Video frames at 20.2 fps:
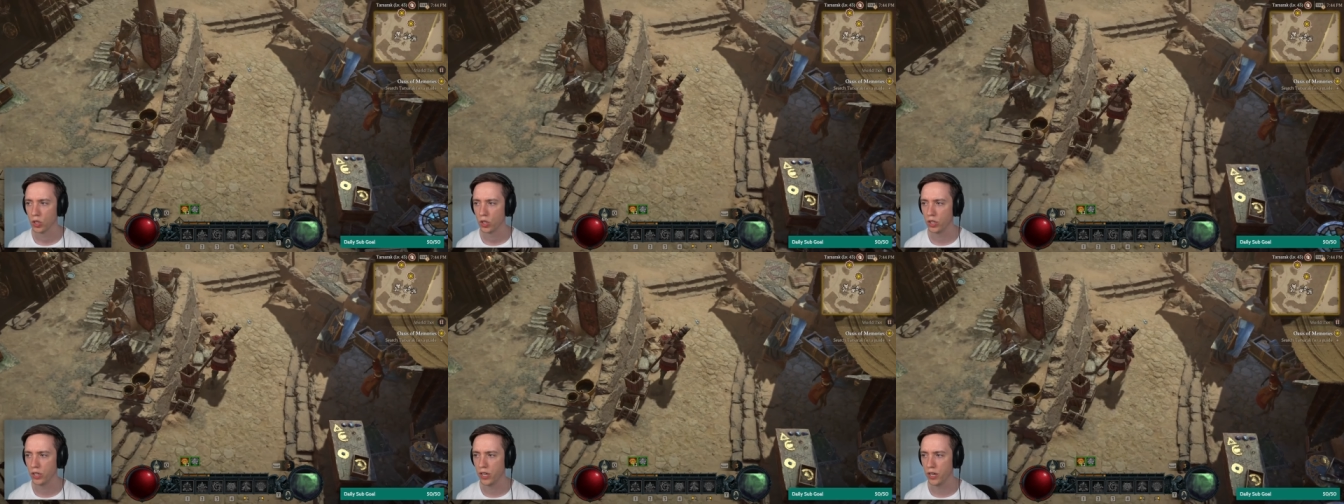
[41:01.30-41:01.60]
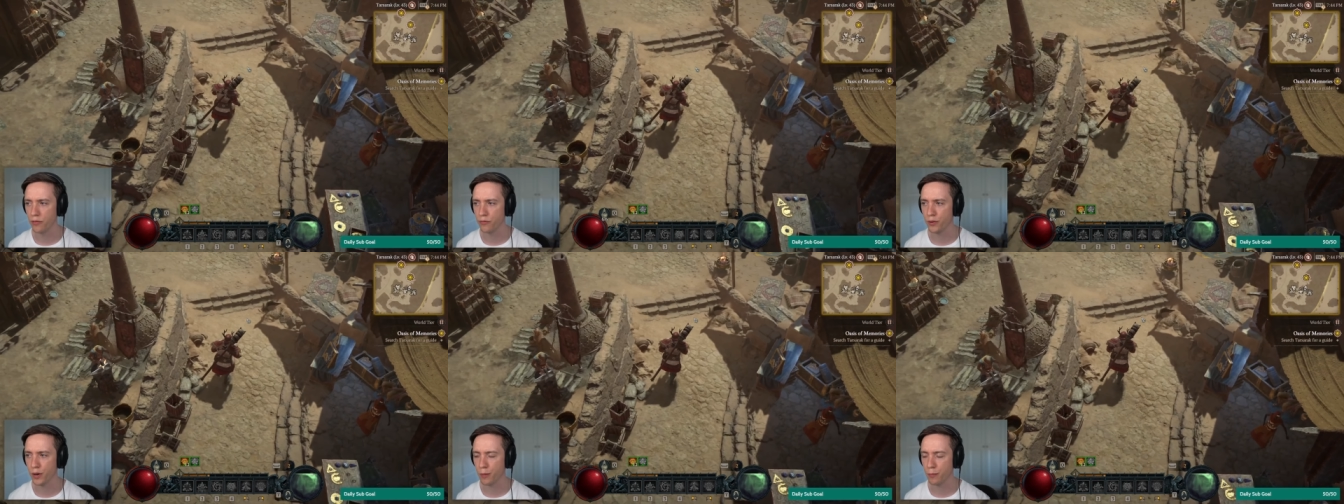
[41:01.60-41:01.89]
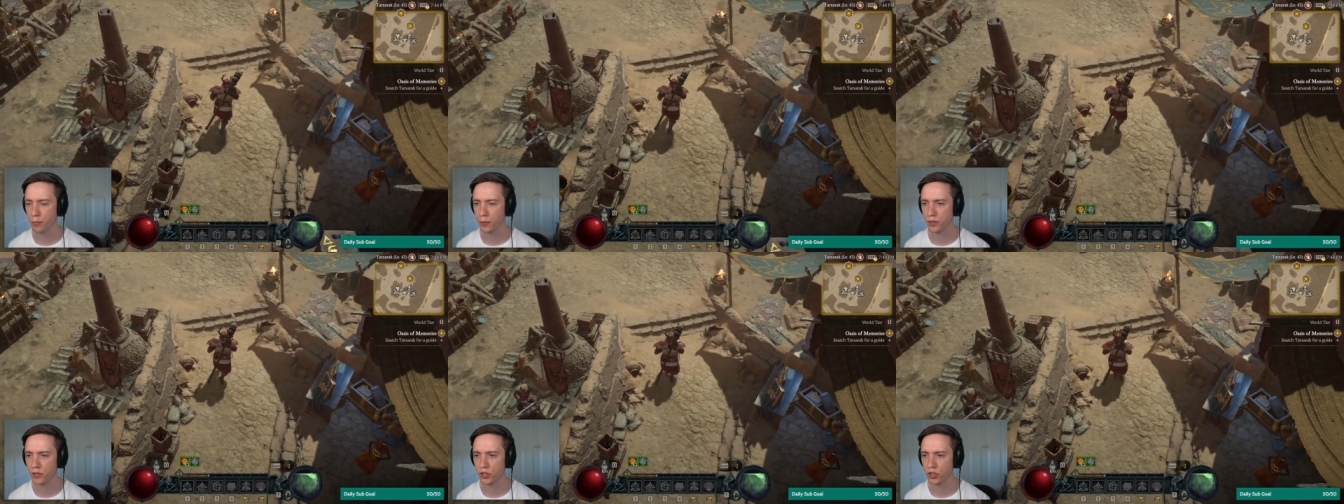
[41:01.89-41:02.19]
Give
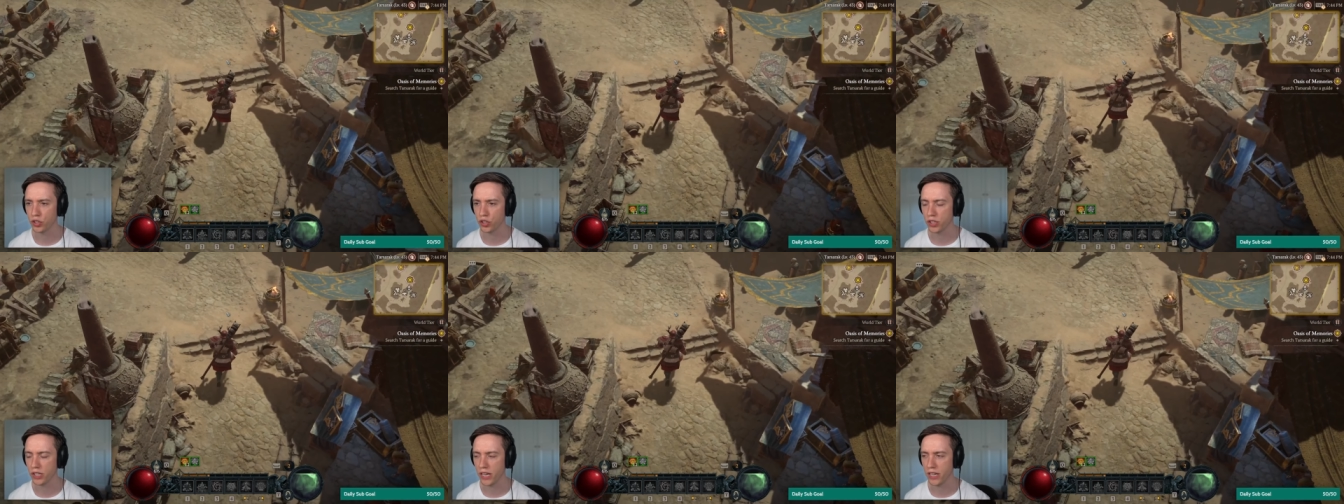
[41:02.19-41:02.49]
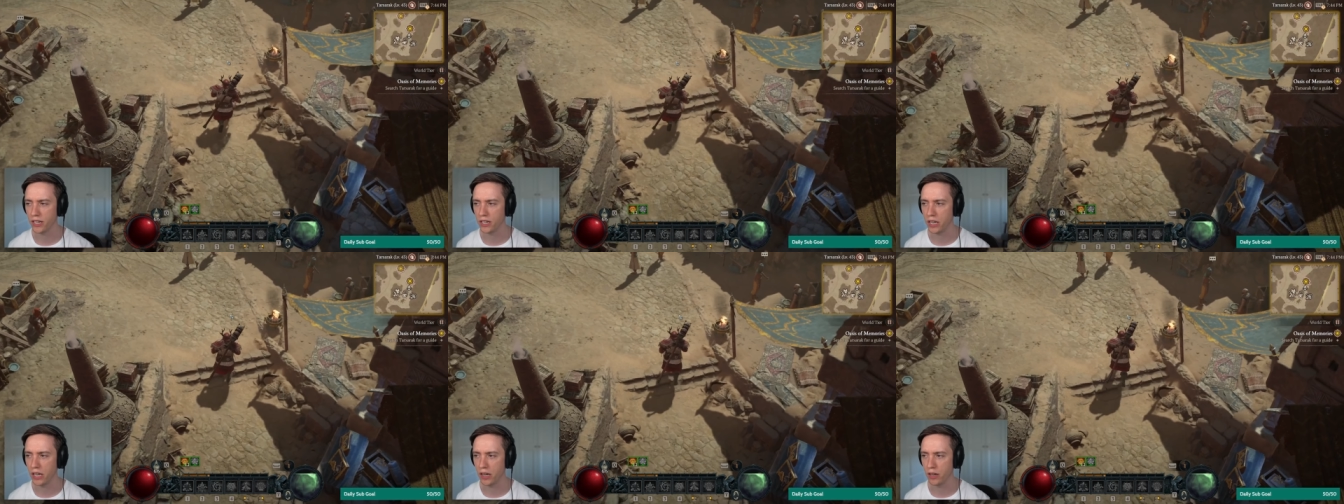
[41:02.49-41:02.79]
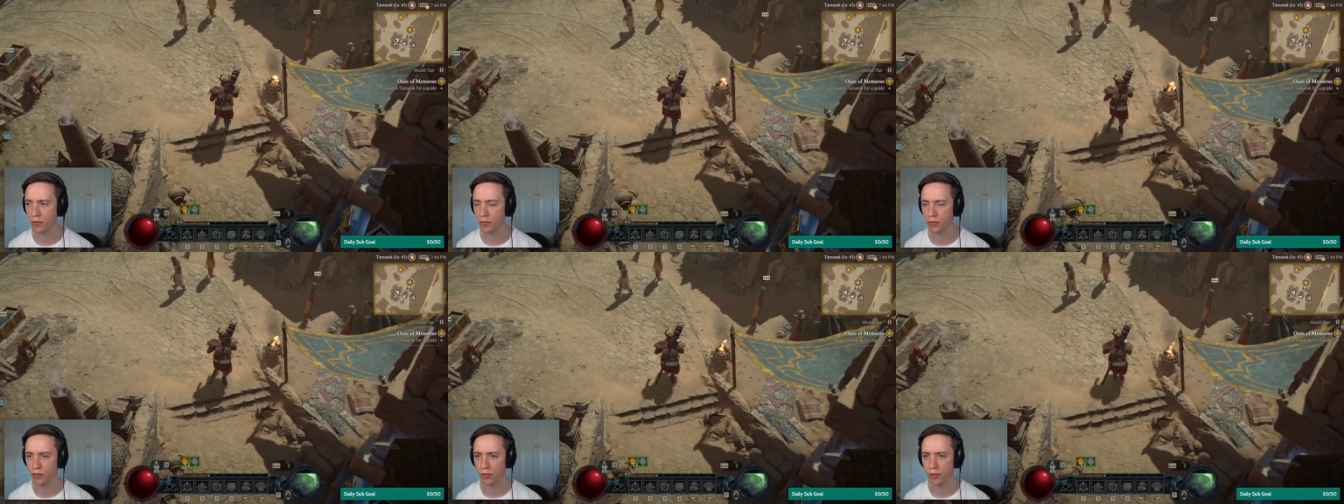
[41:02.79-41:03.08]
up and stay
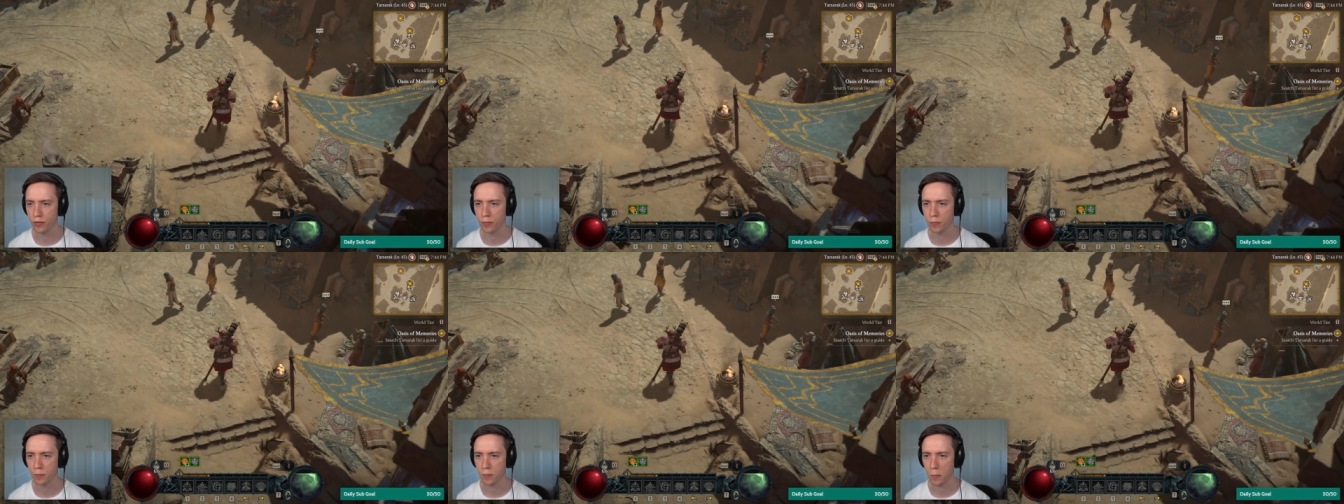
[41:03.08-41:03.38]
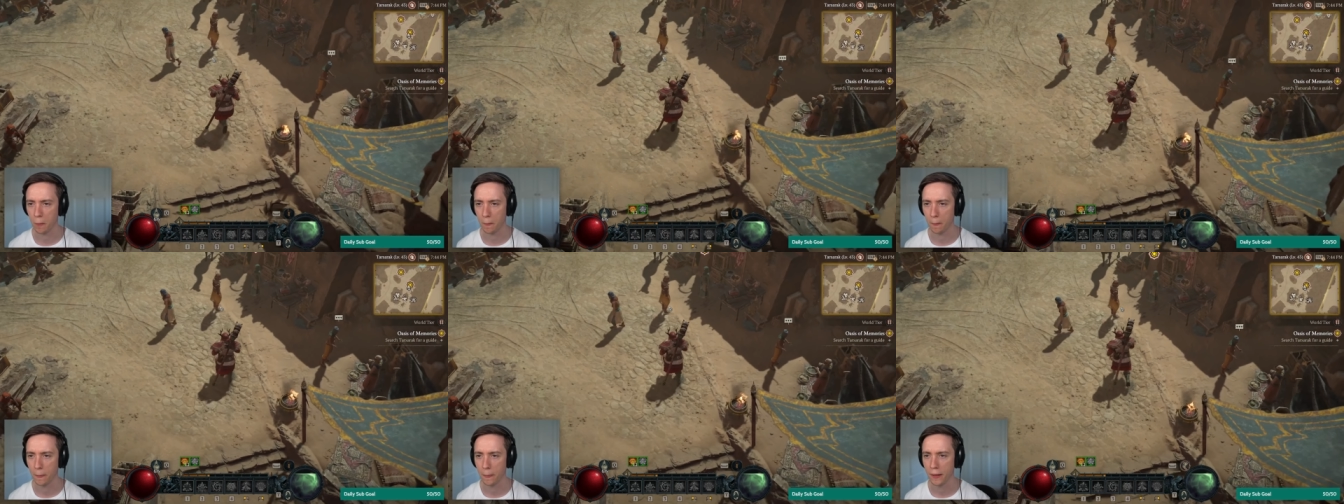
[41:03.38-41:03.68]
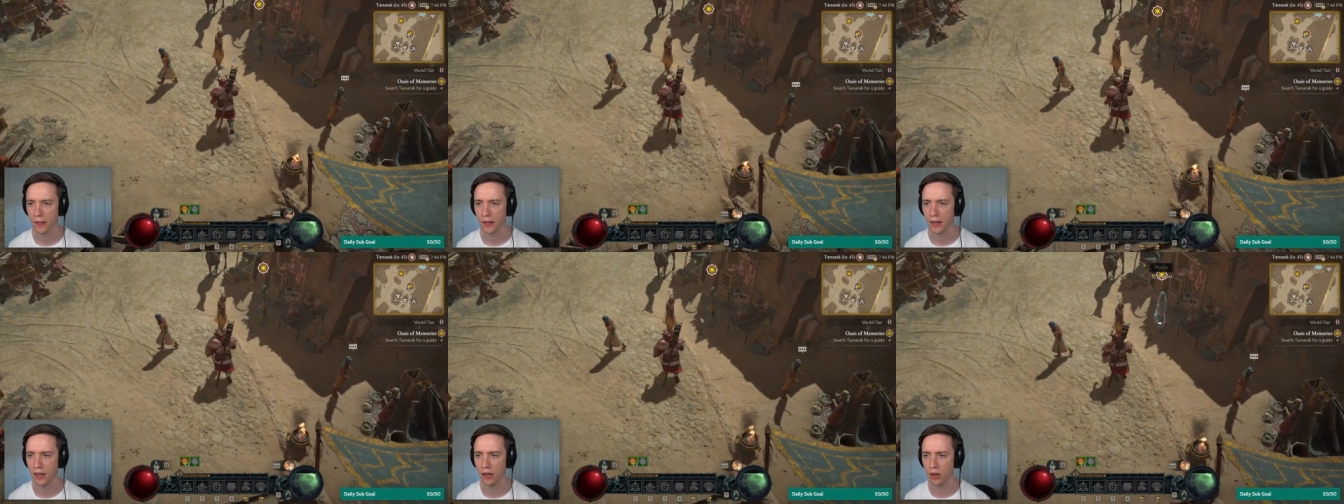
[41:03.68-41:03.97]
alive.
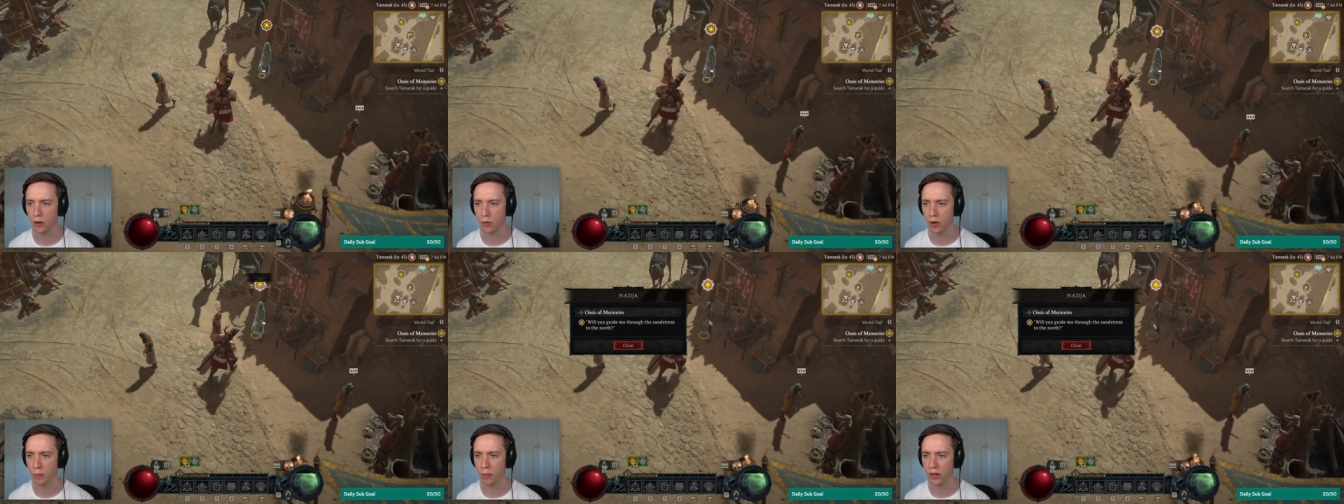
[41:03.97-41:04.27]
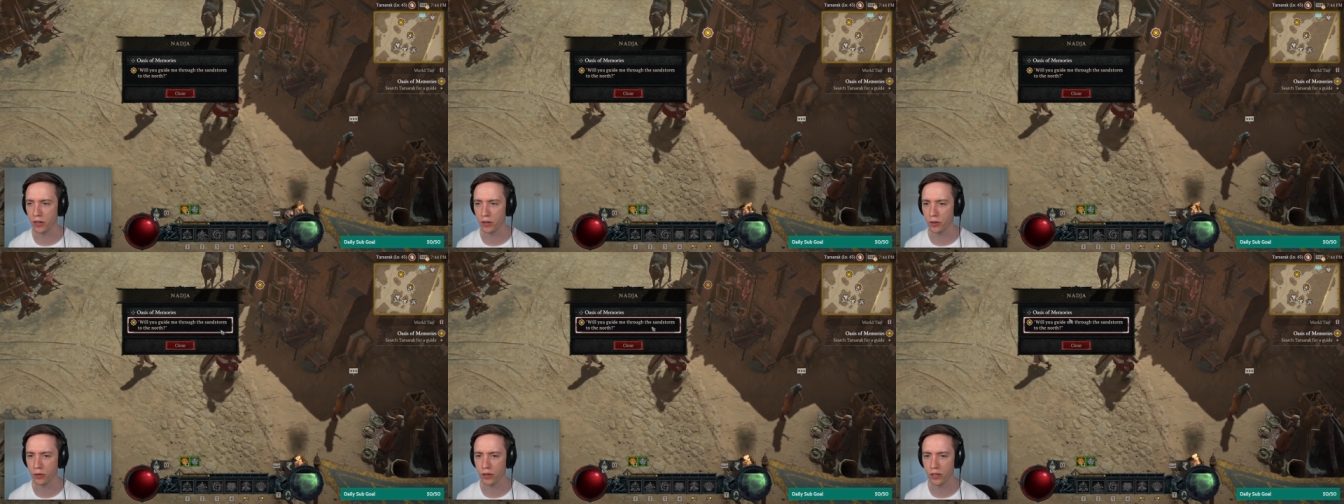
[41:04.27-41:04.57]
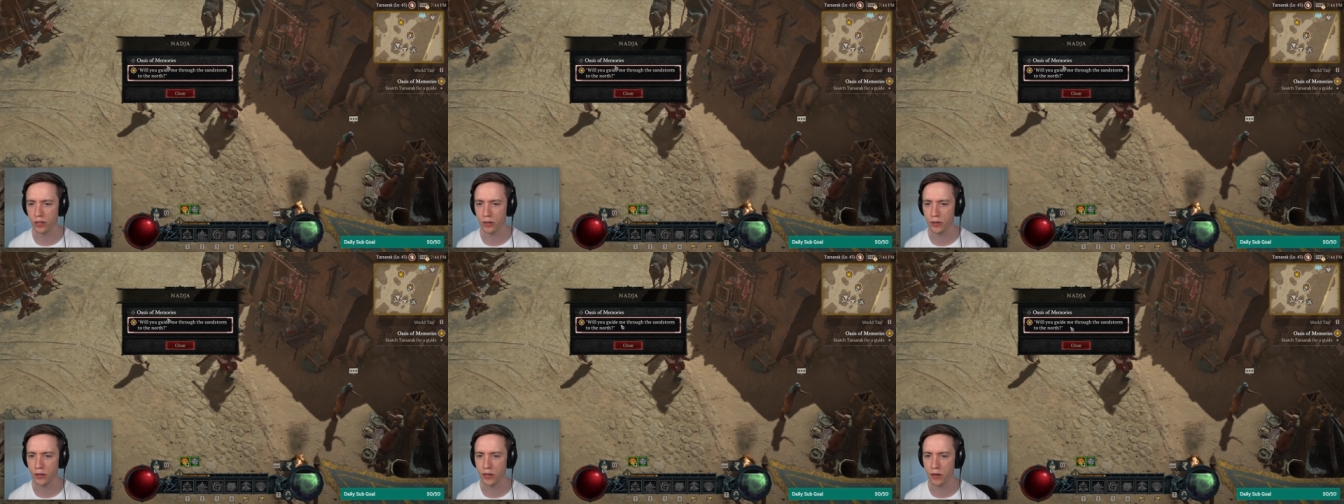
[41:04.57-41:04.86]
Hello, what about you?
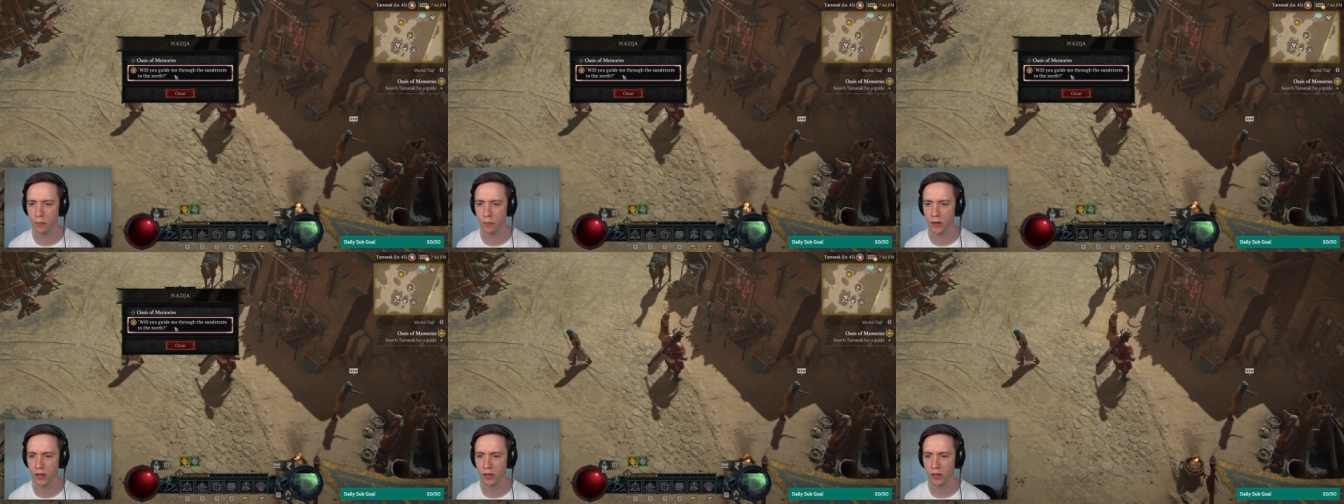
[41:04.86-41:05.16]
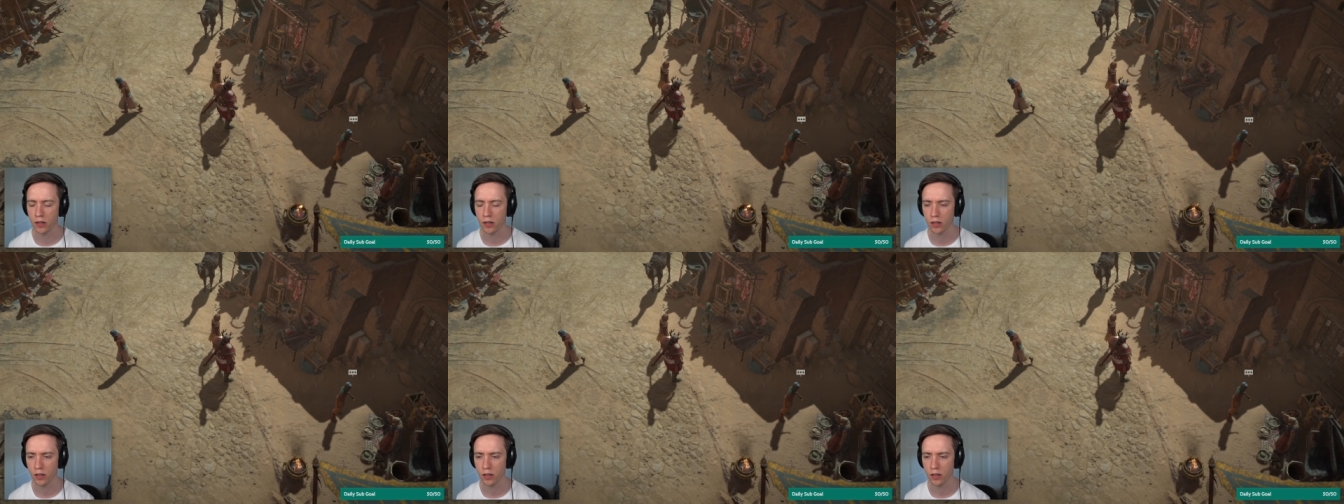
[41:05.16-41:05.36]
Can you help me?